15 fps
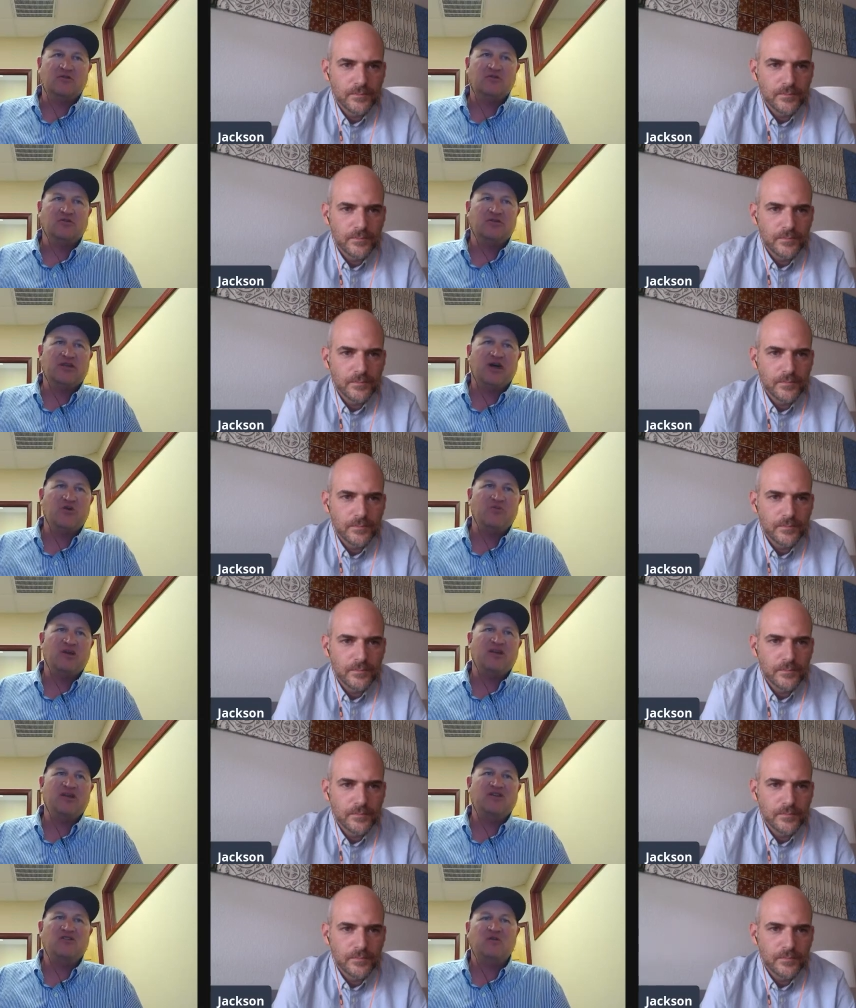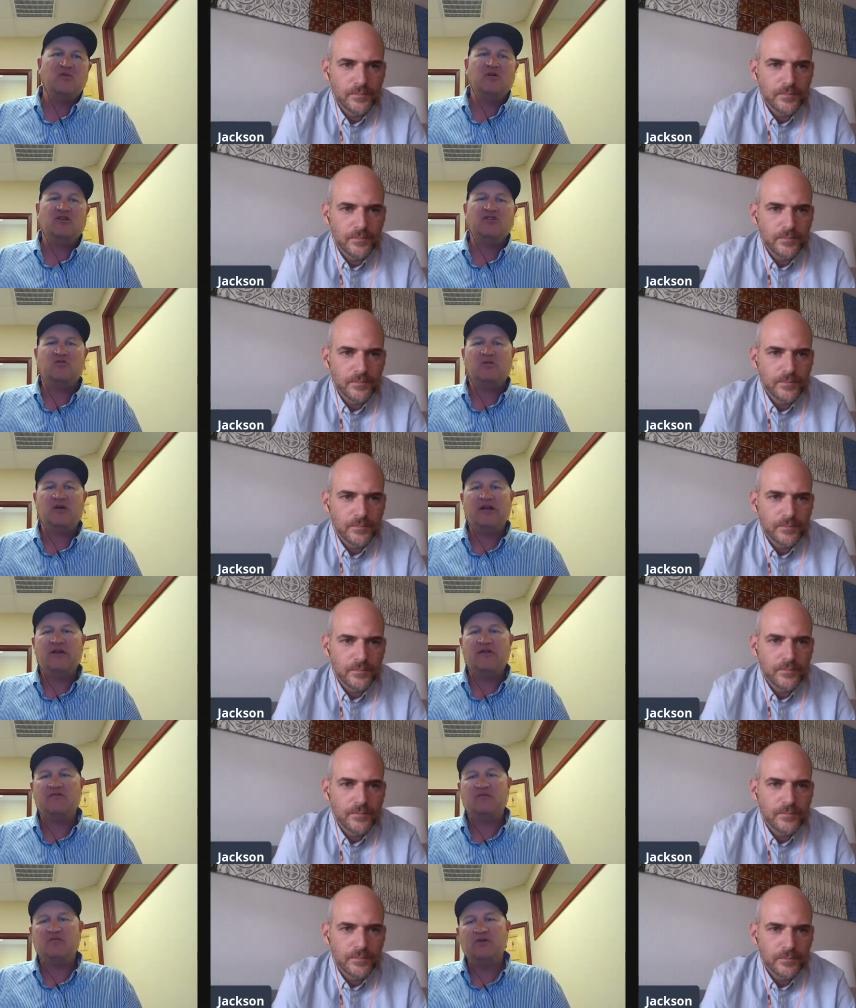Speaker 1: without making too much
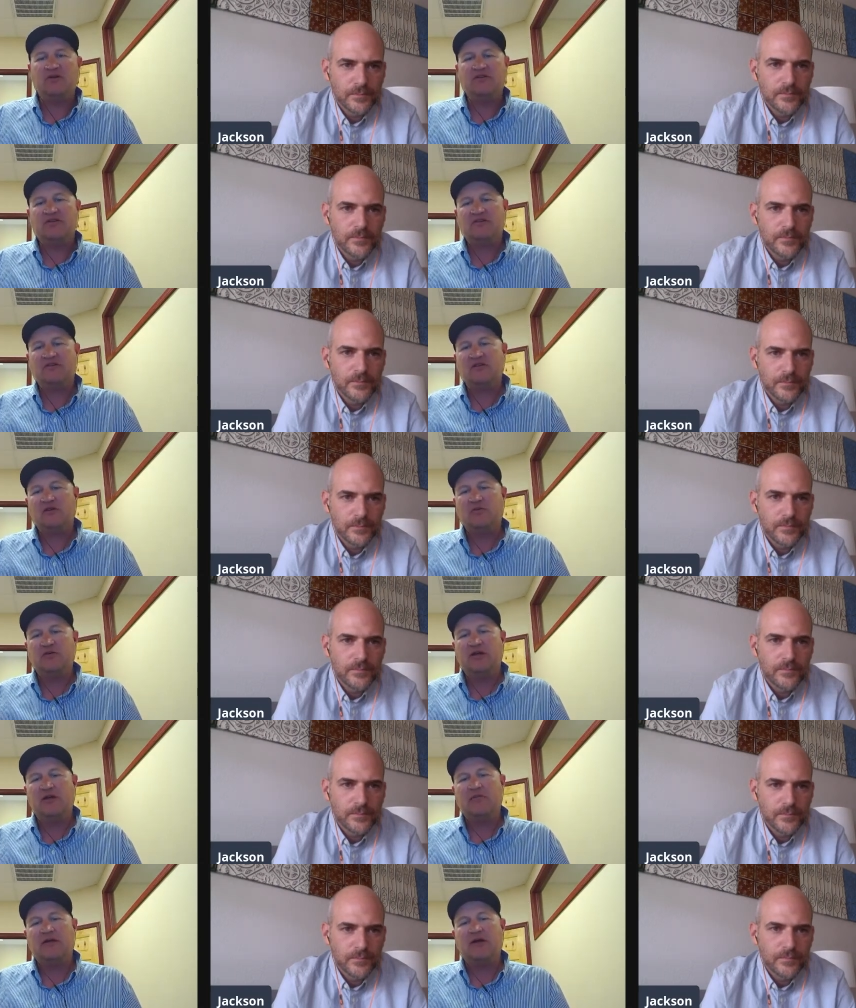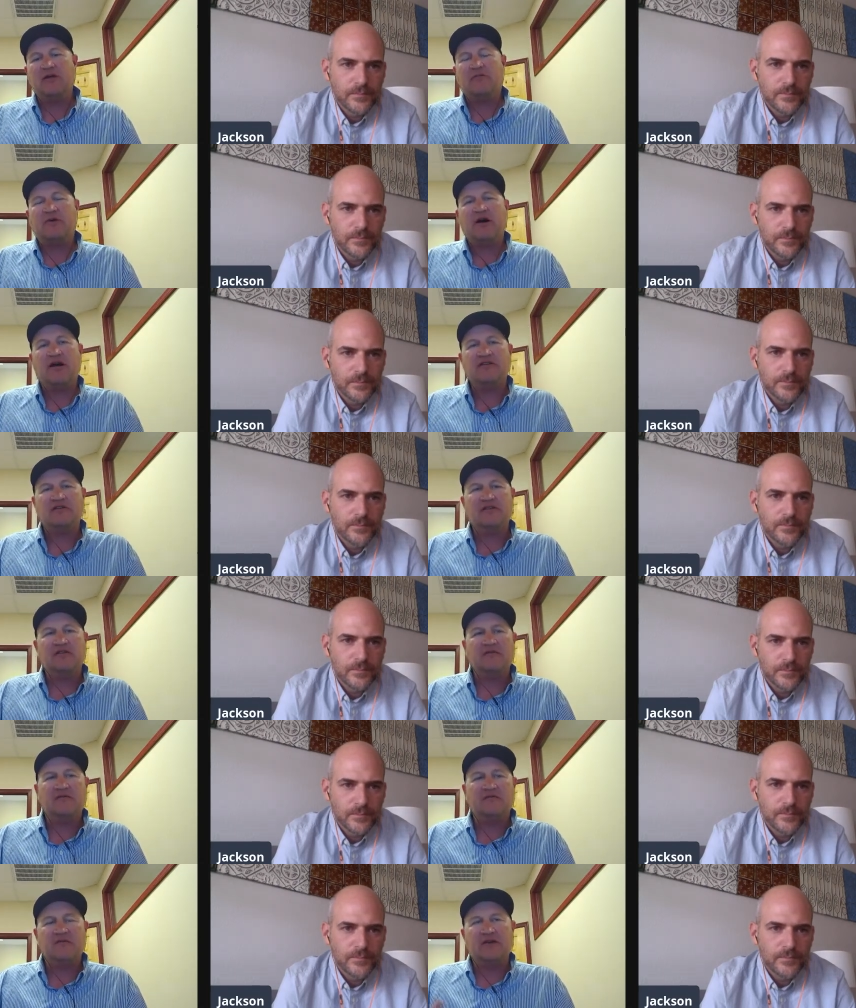waves, but still bring about a
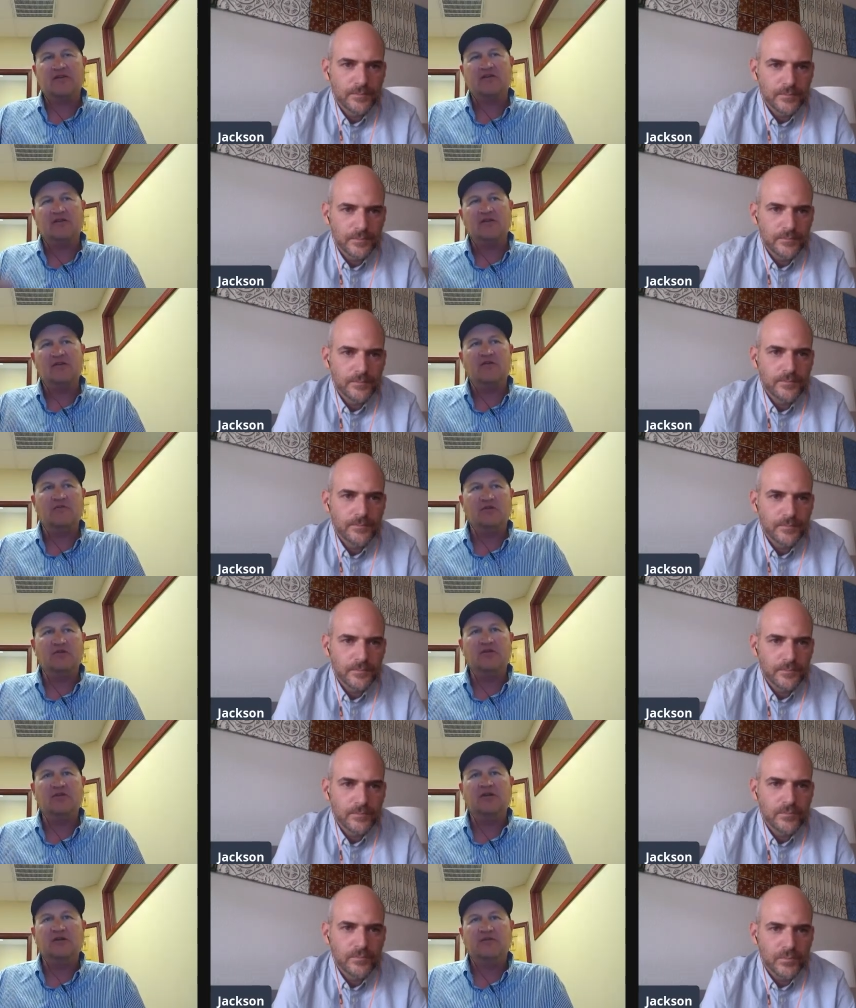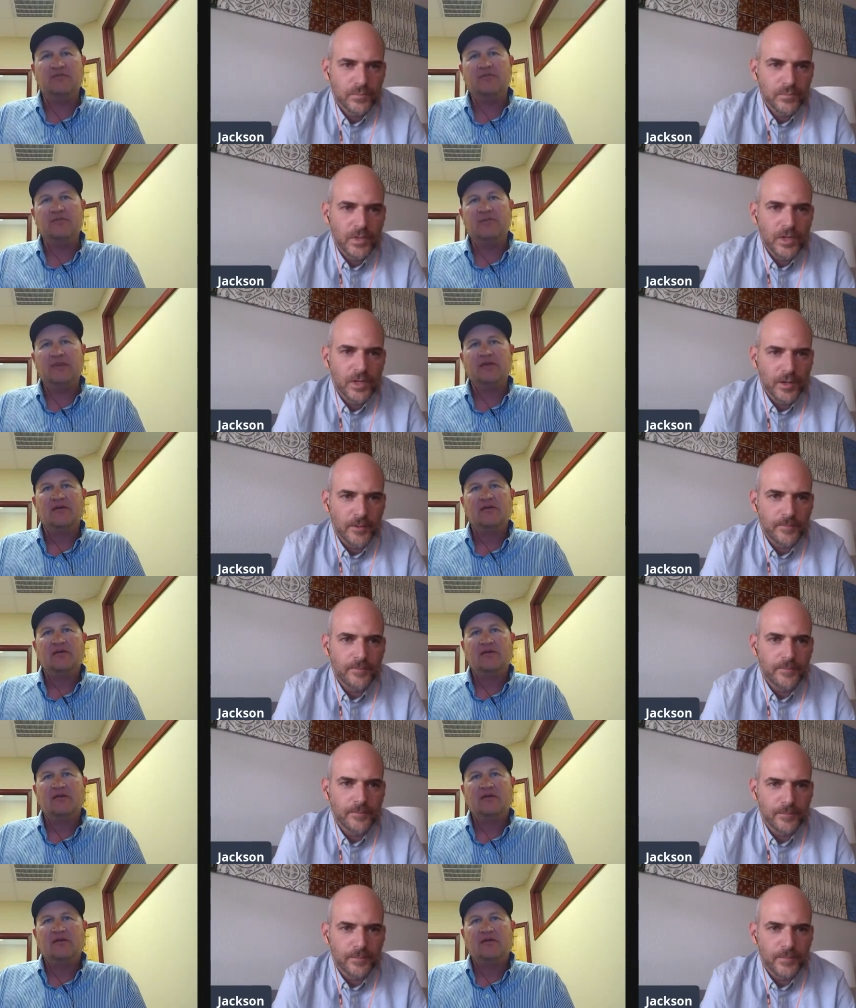positive effect on the community.
Speaker 2: Yeah,
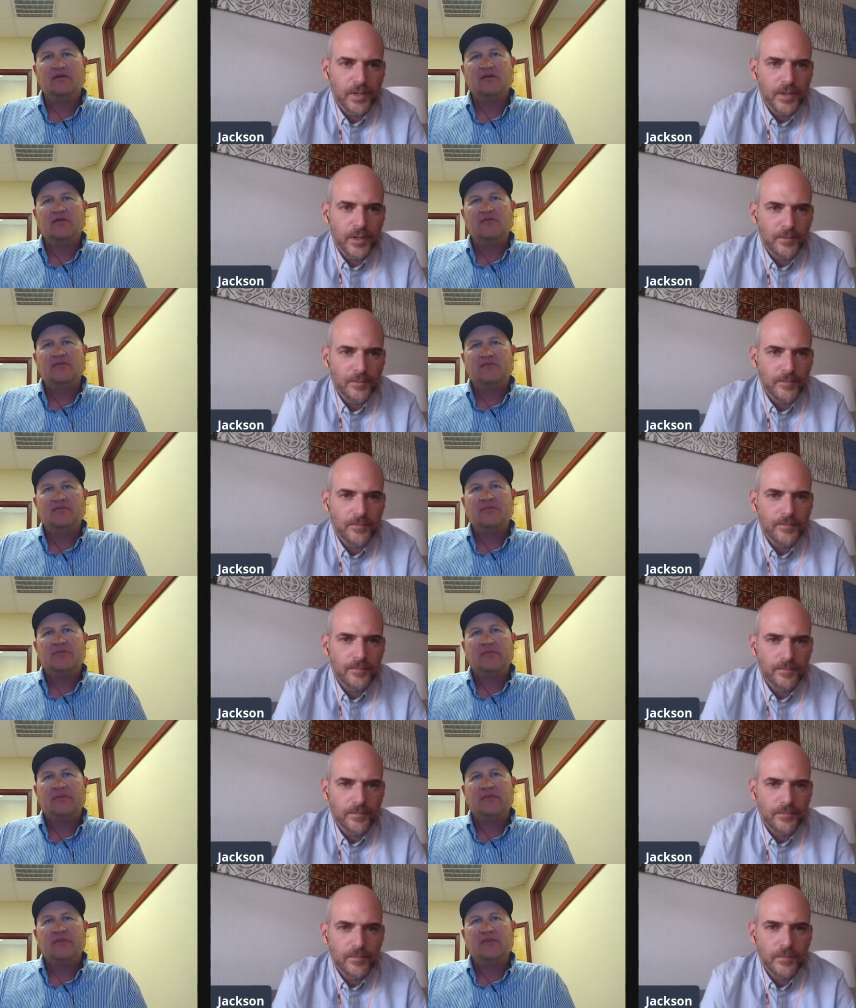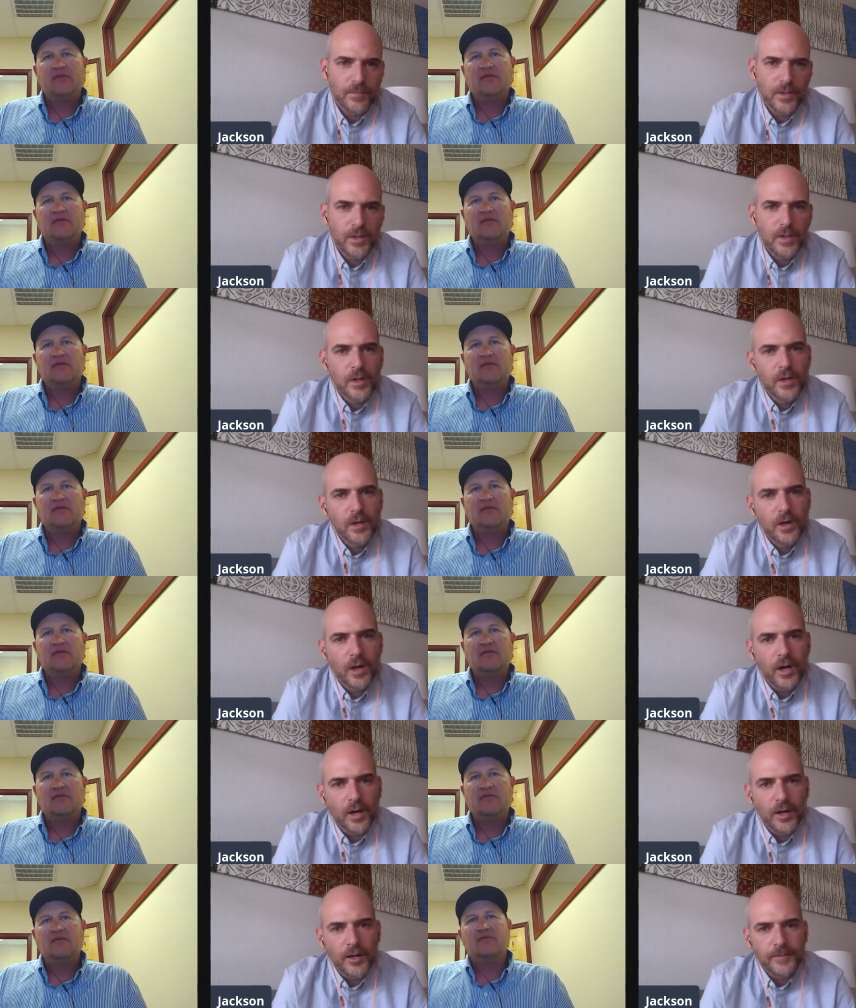yeah.
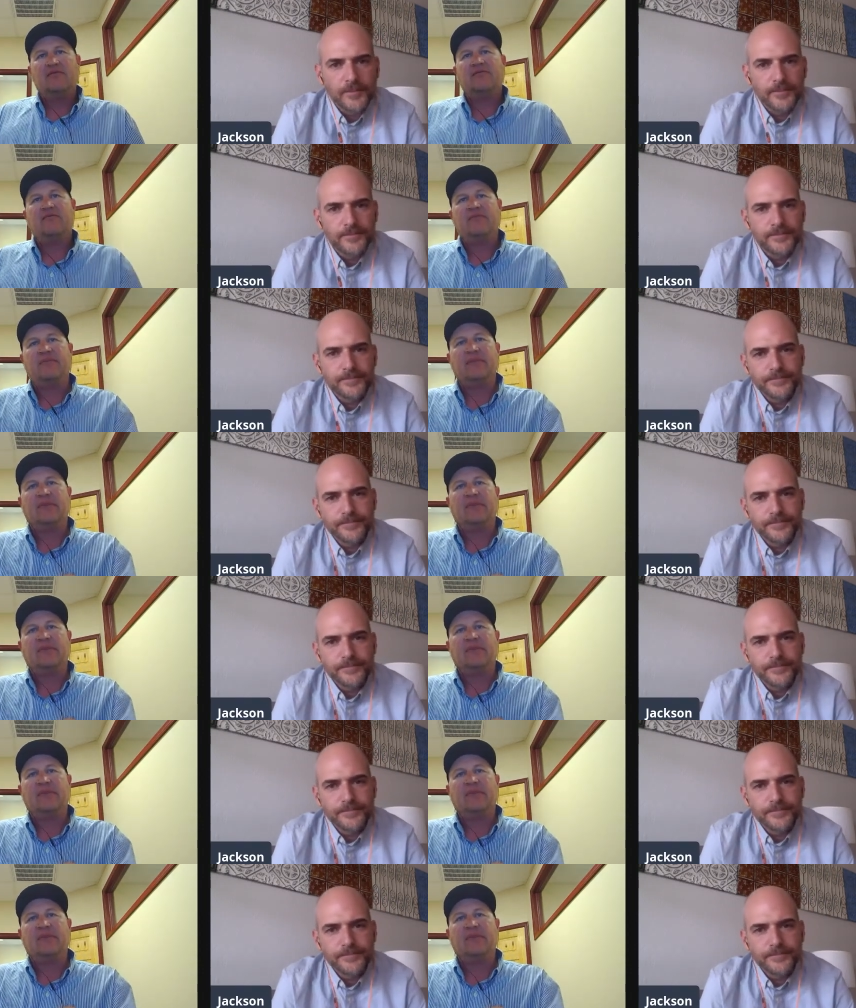Um,